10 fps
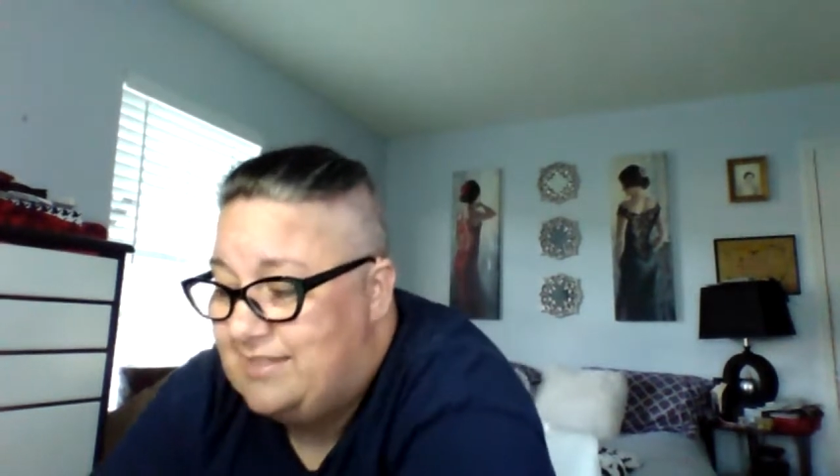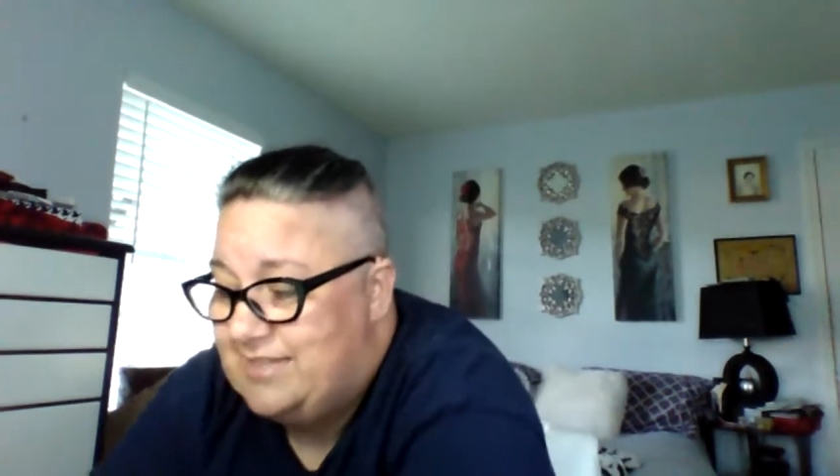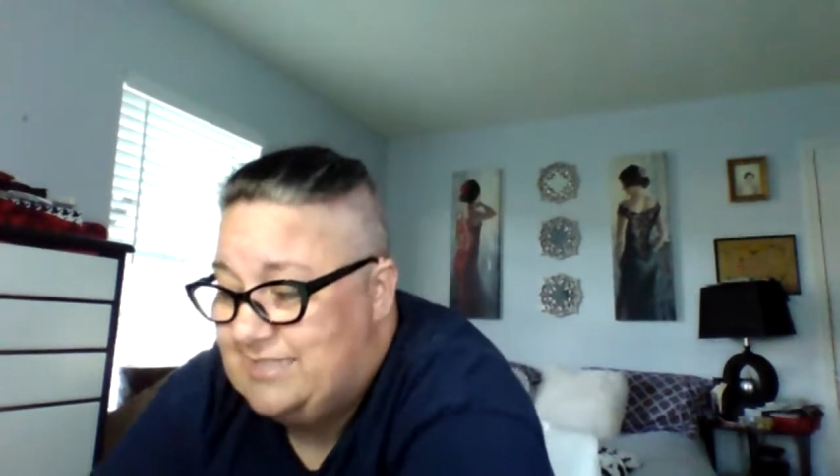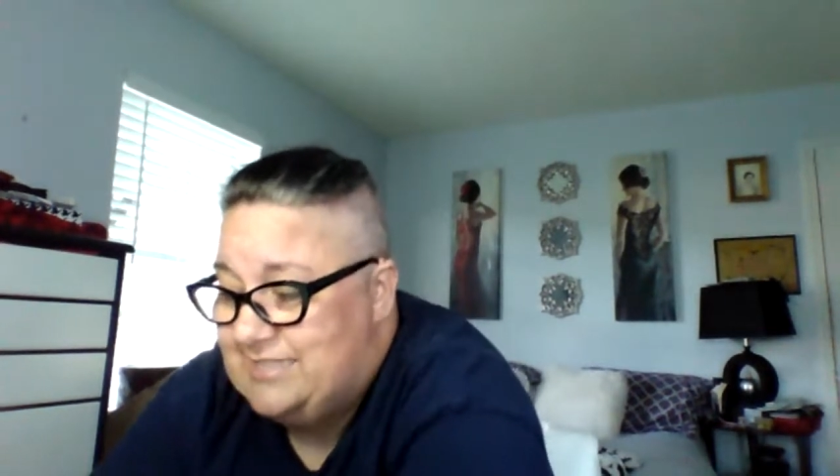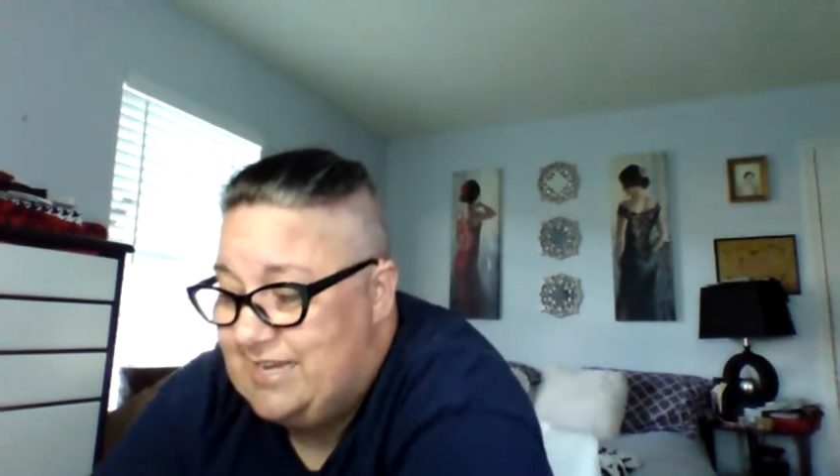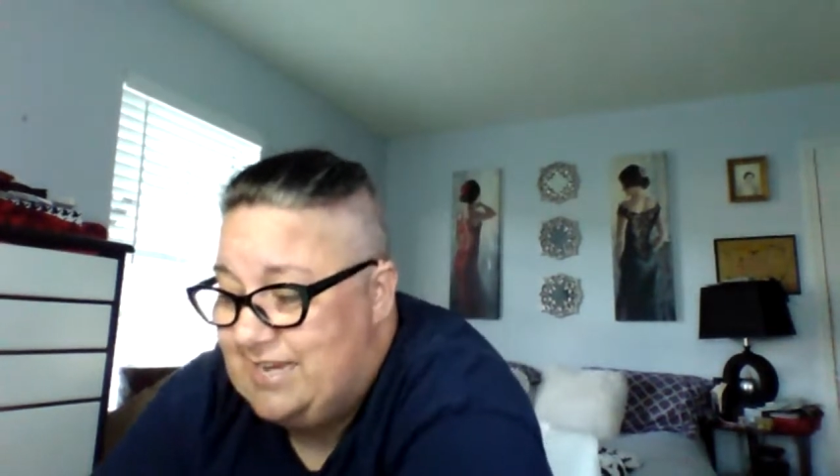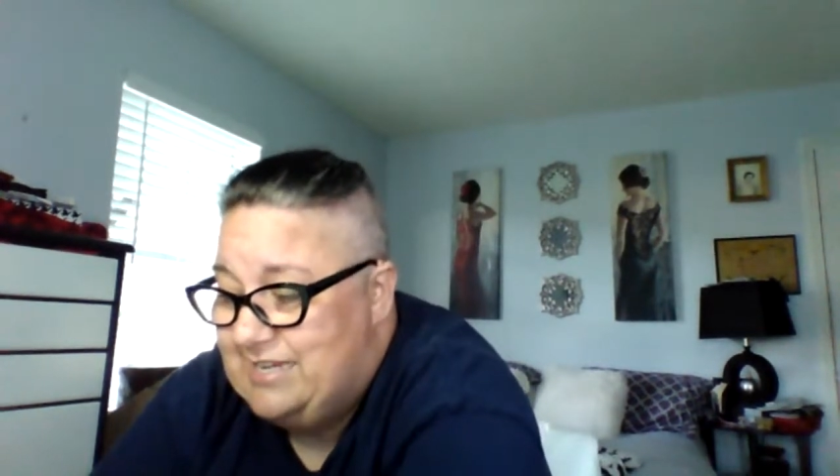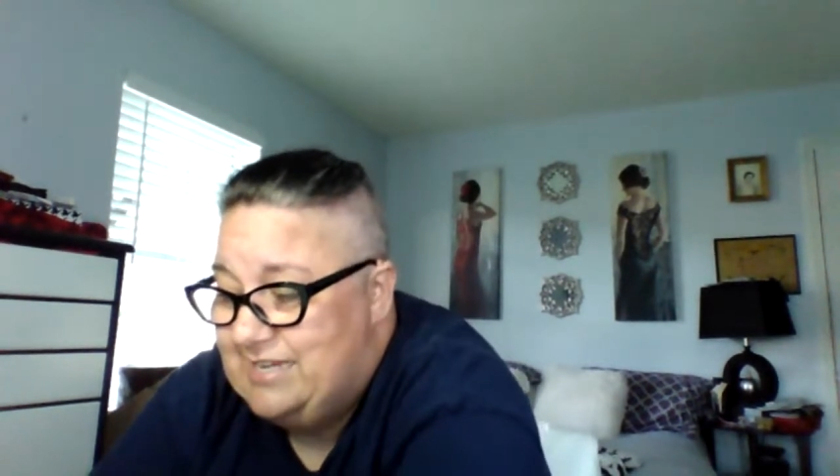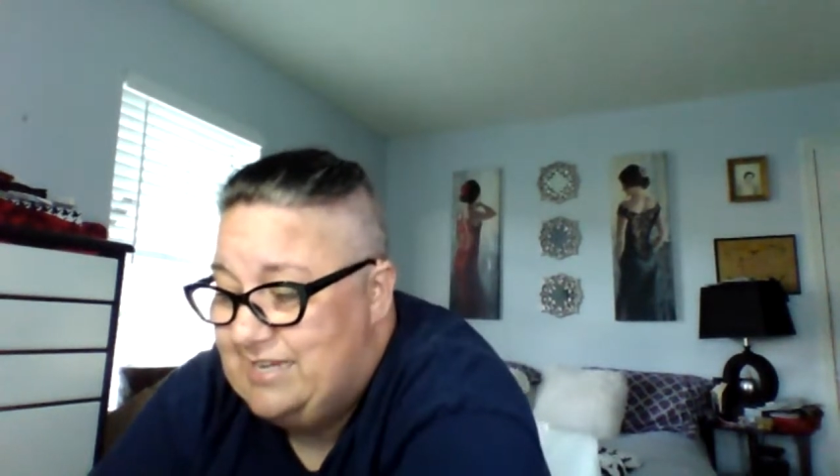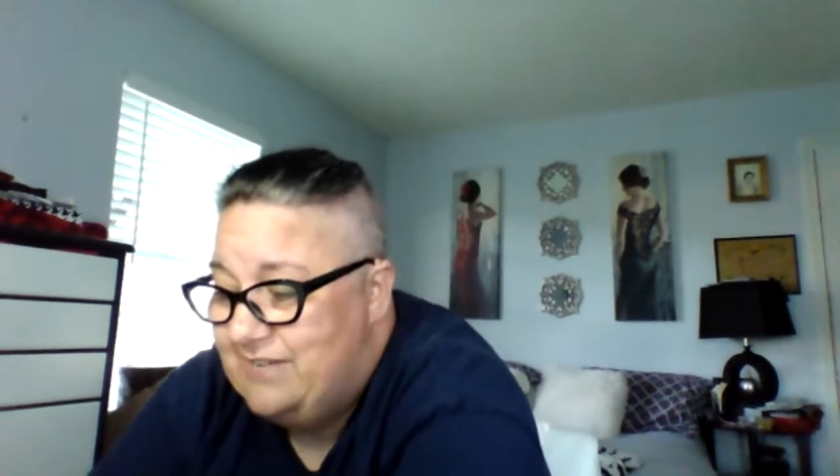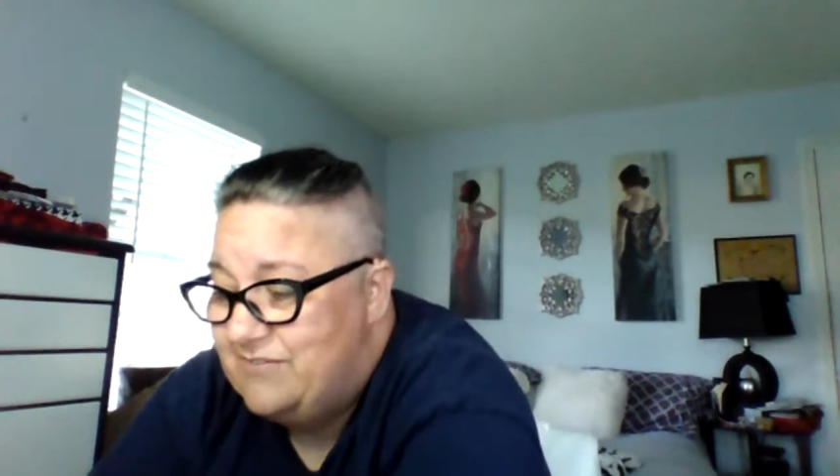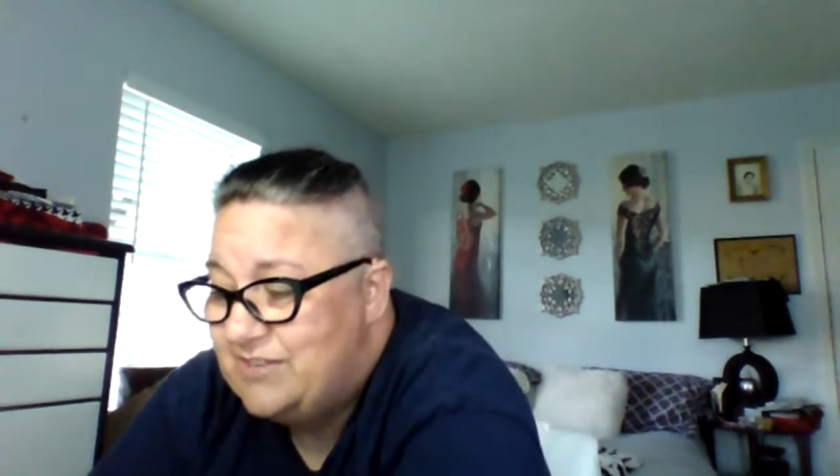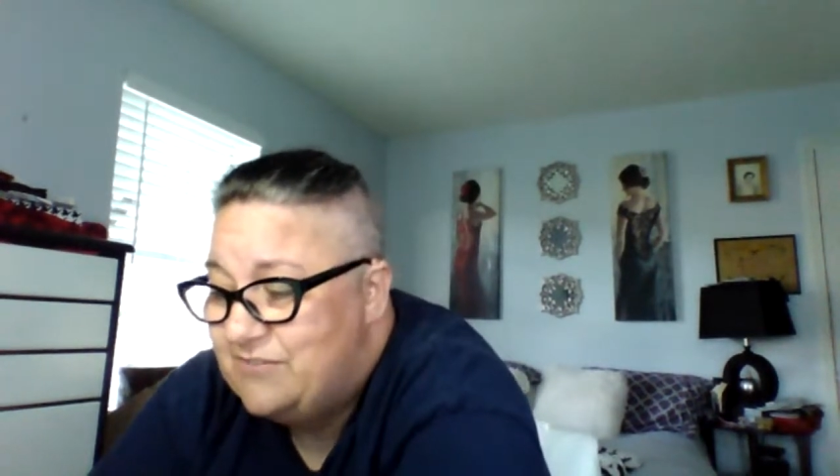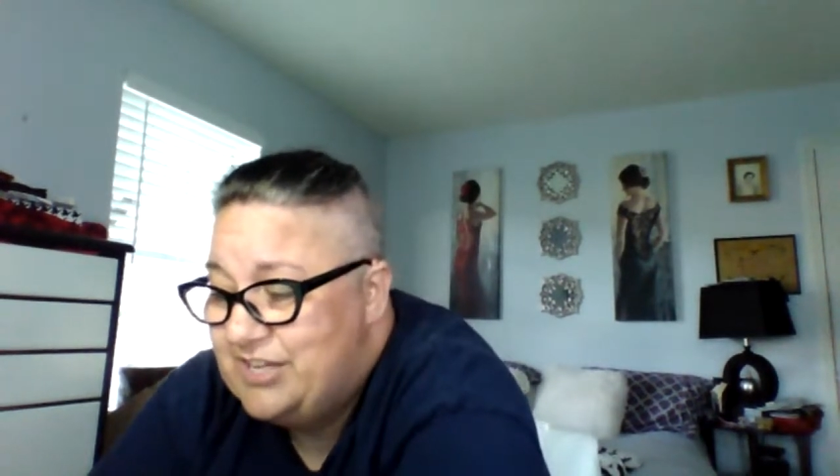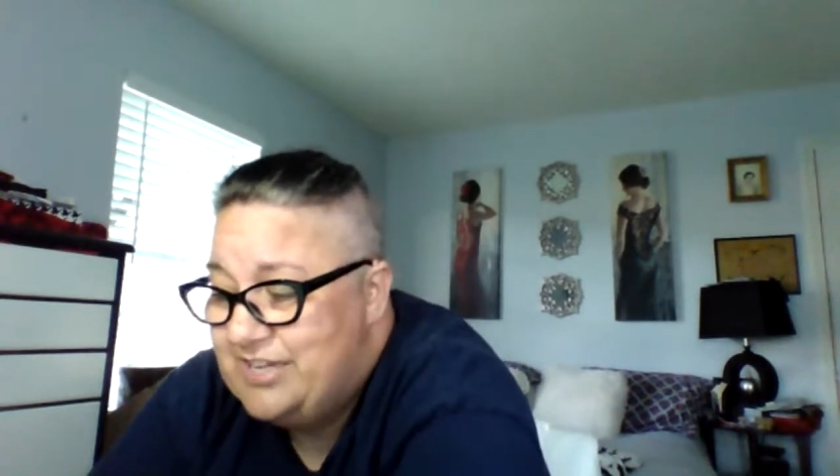they say. Even
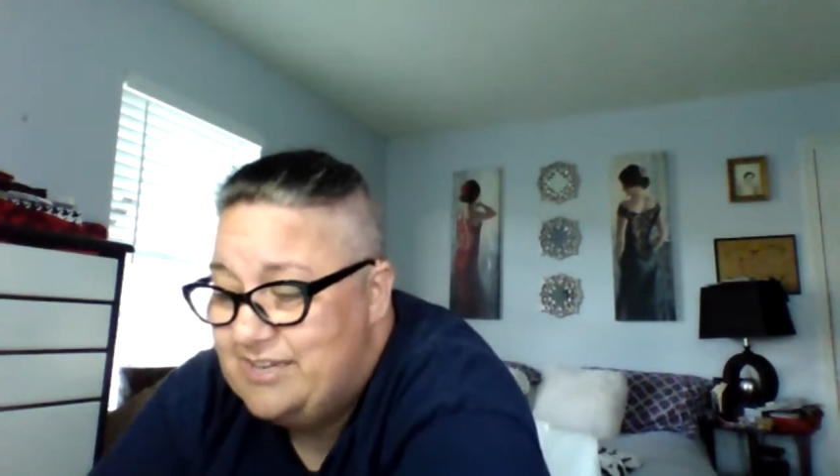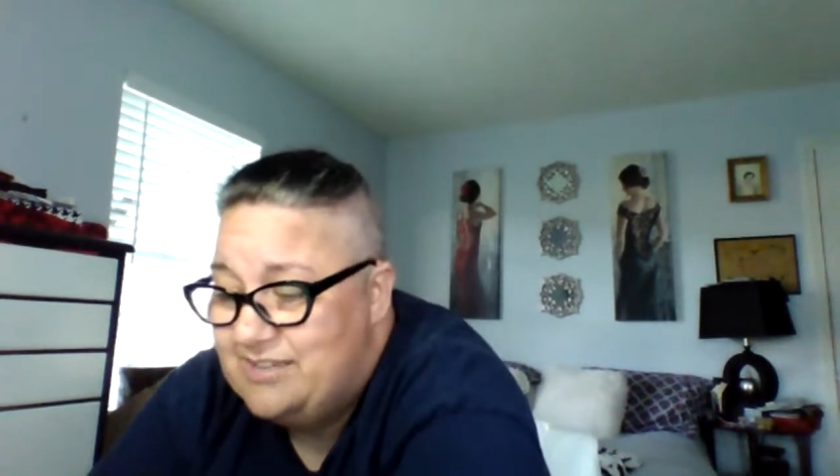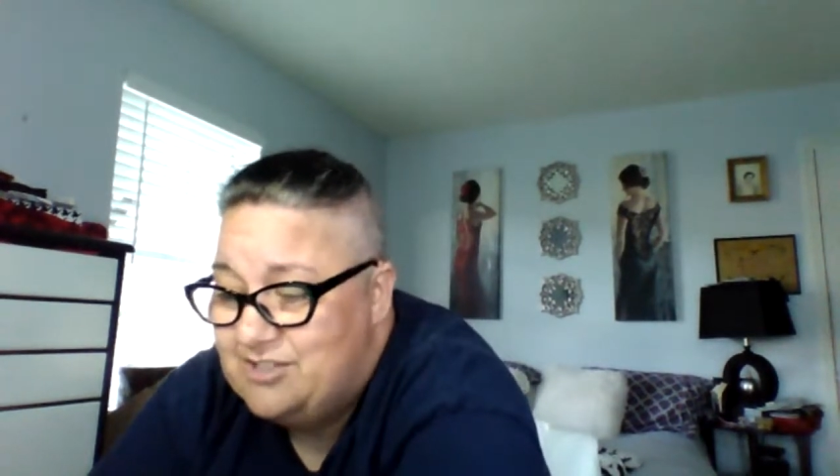if he is,